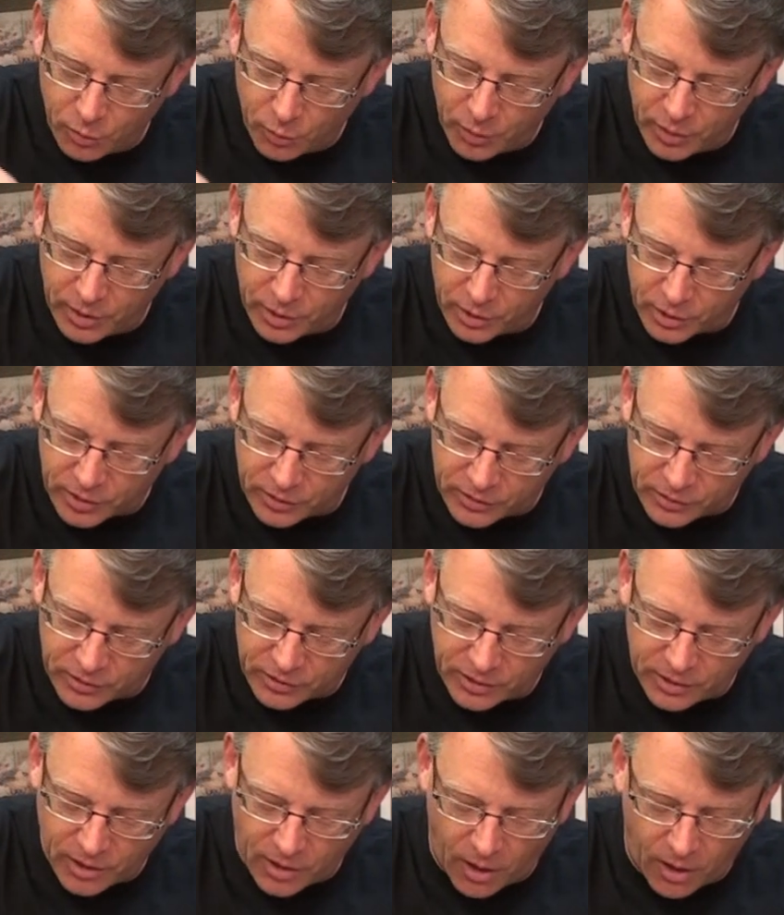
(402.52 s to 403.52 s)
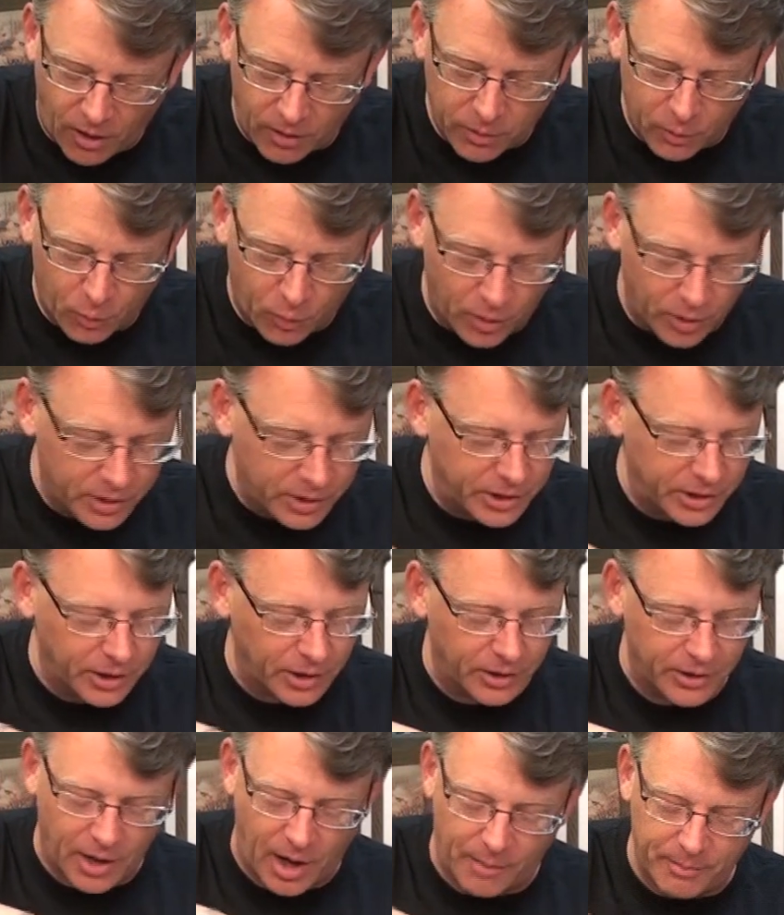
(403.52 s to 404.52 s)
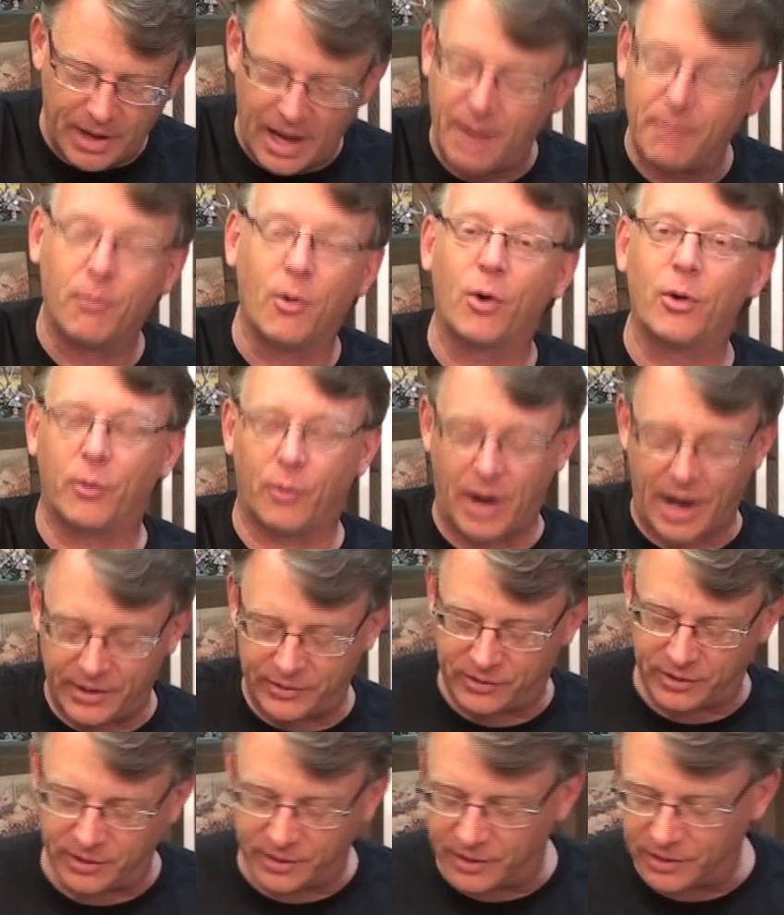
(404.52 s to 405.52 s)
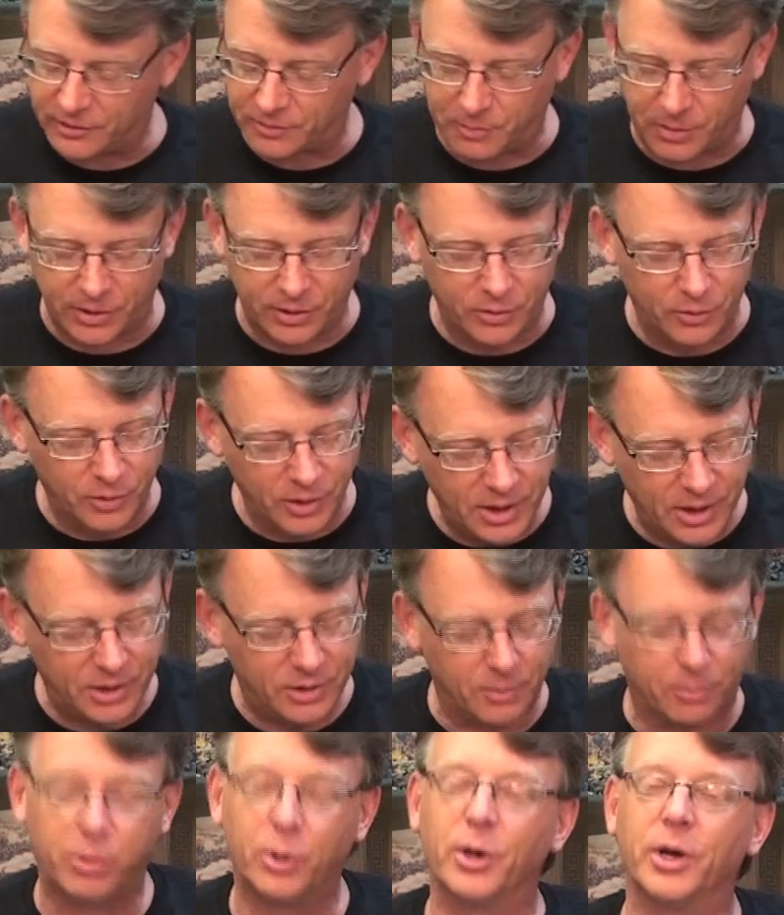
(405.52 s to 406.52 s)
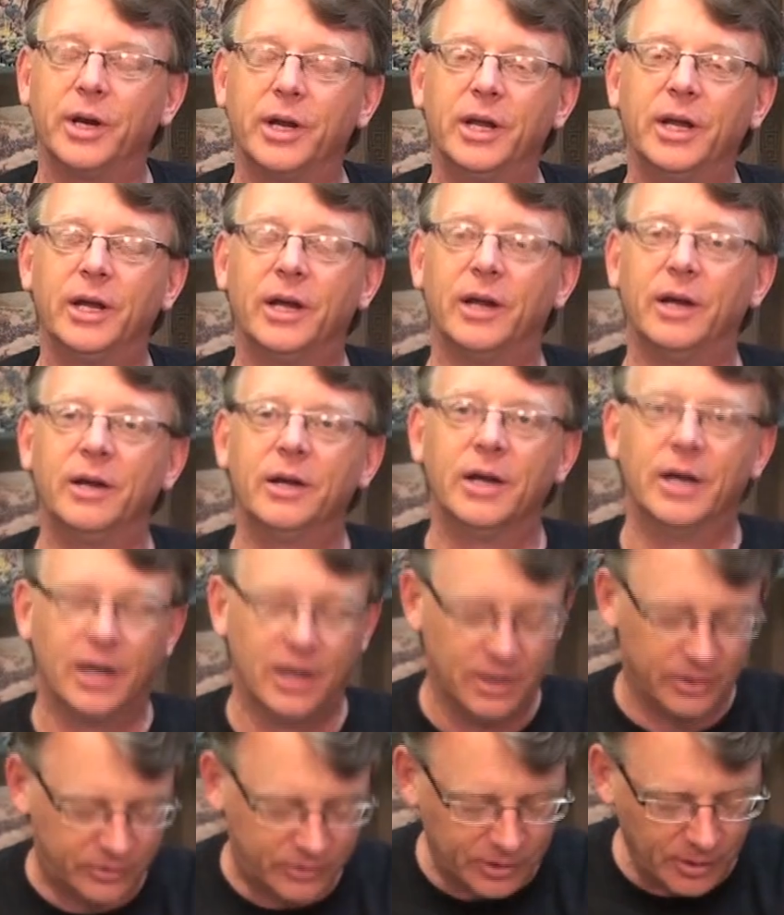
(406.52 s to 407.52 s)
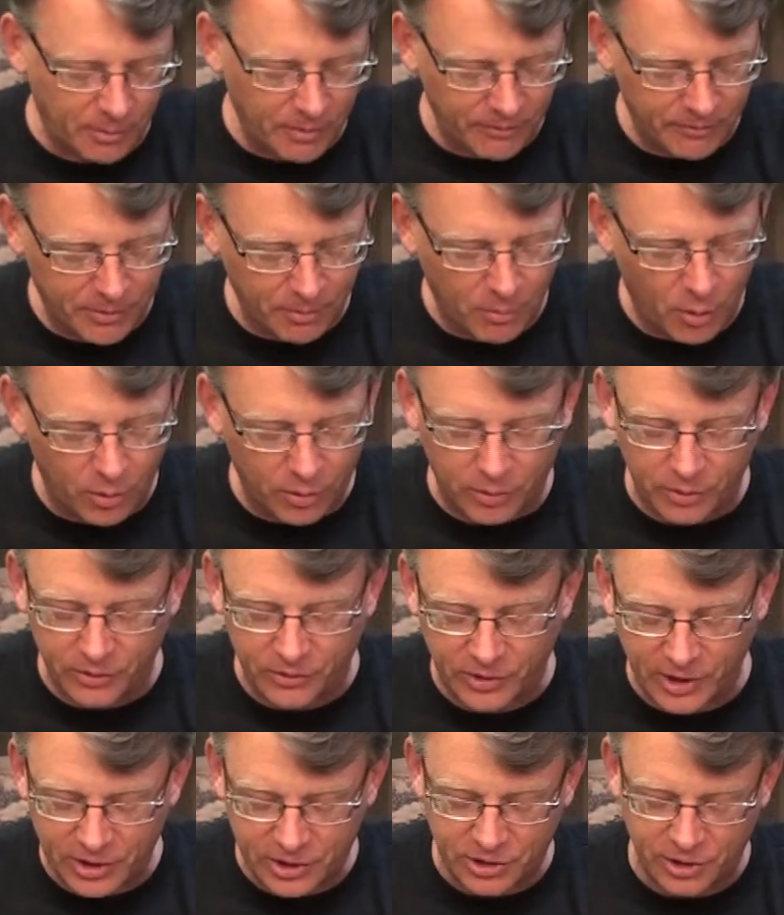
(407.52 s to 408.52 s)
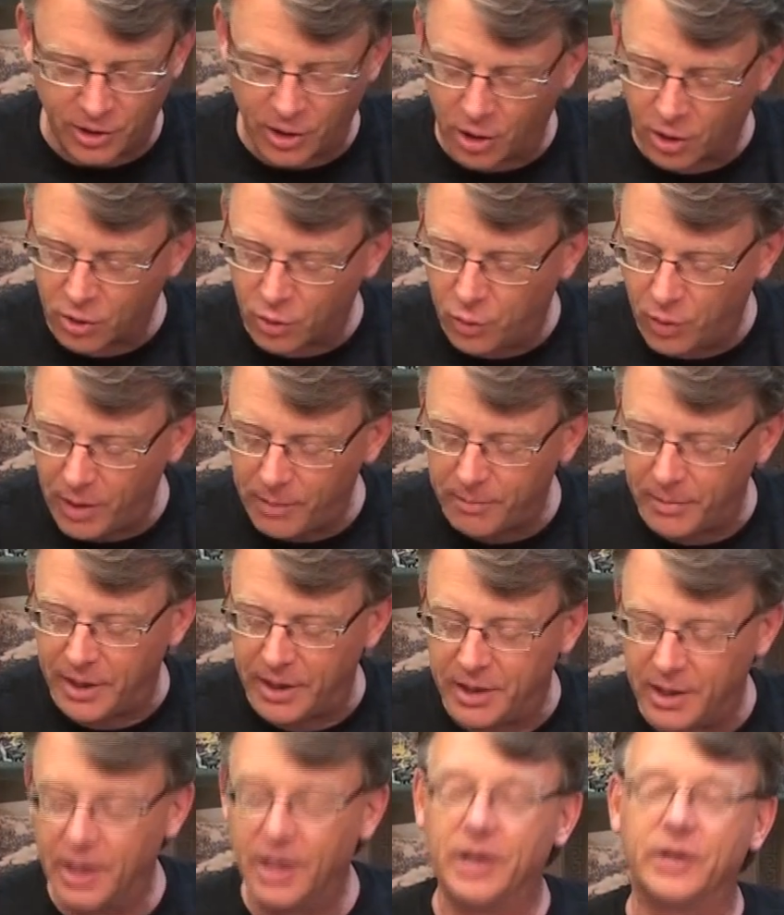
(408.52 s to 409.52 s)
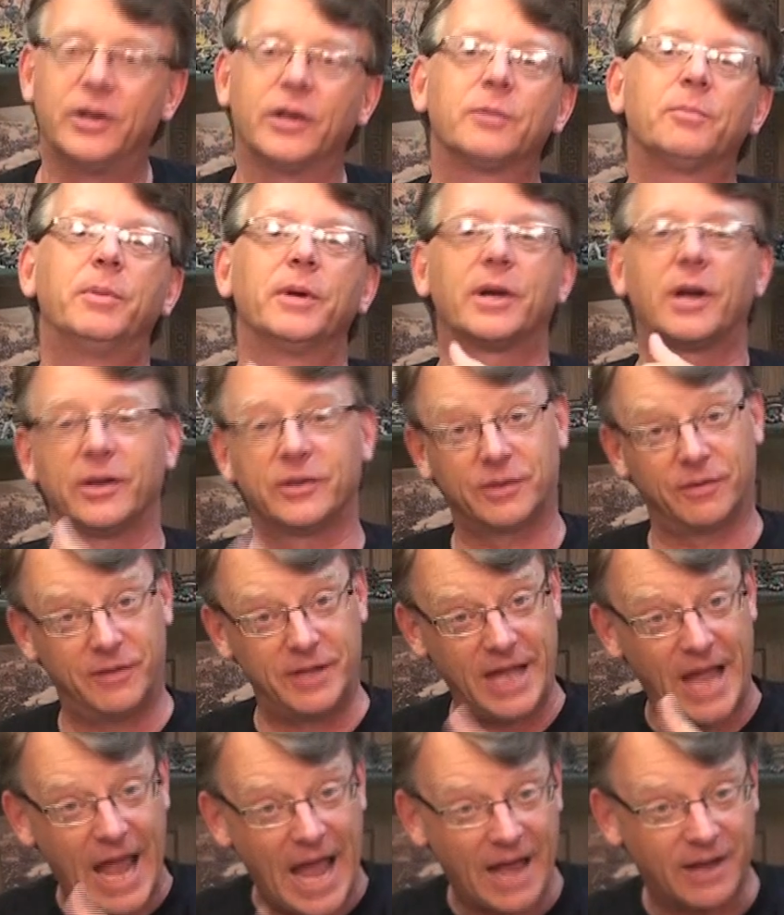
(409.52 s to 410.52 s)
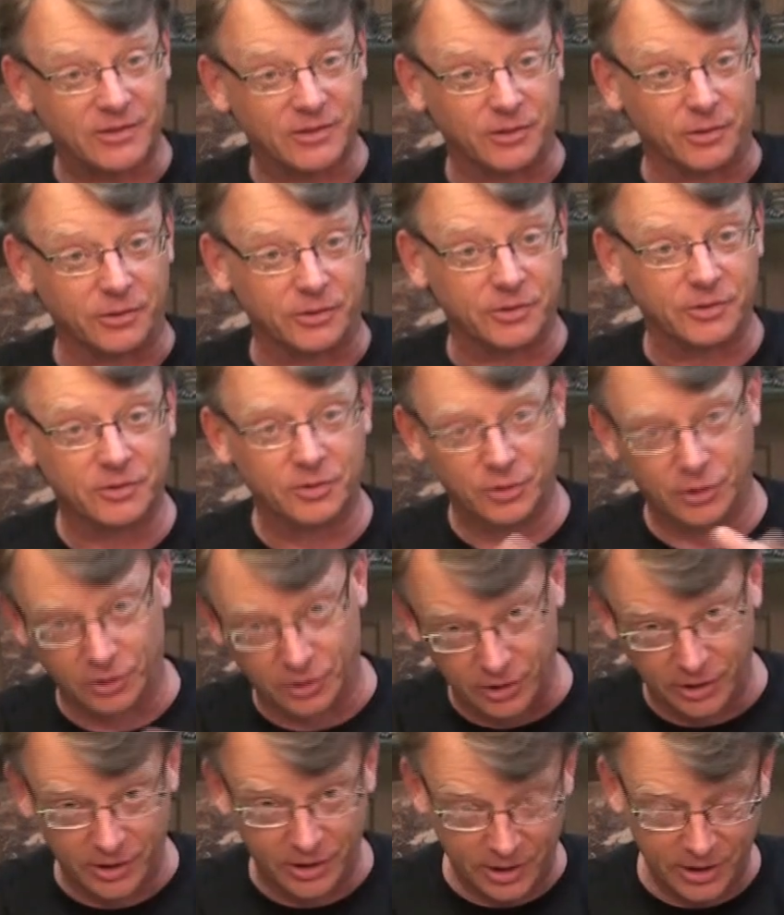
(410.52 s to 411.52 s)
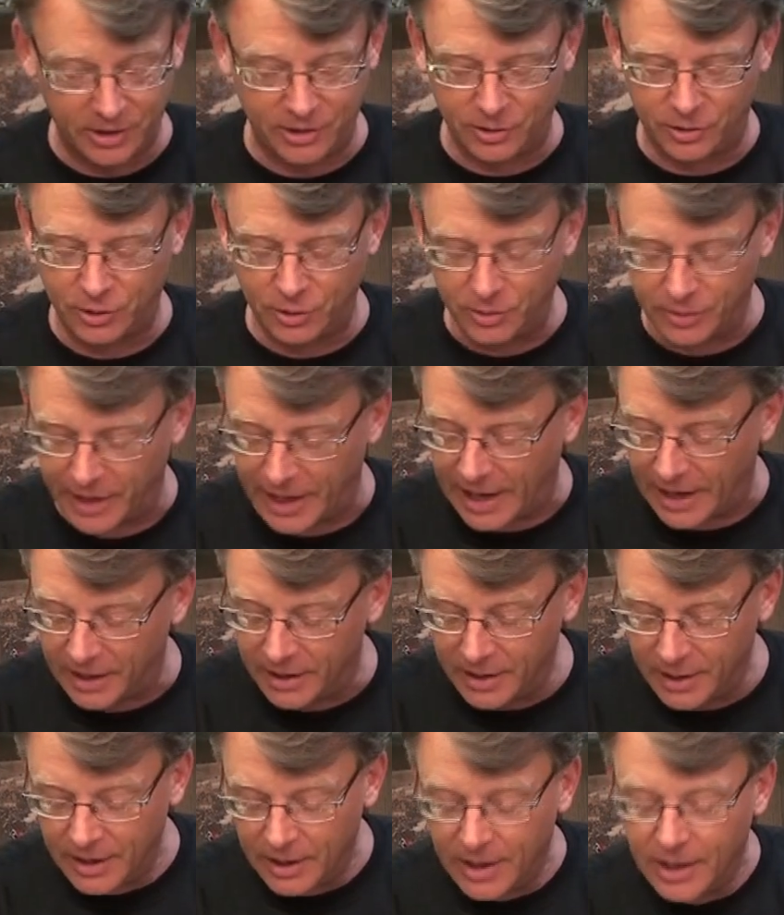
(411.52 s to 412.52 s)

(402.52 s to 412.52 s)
we, you could see all the work here. Now I'm not motorizing this, but you need to put in some of the motorization equipment just because of the axles. You're going to need to do that.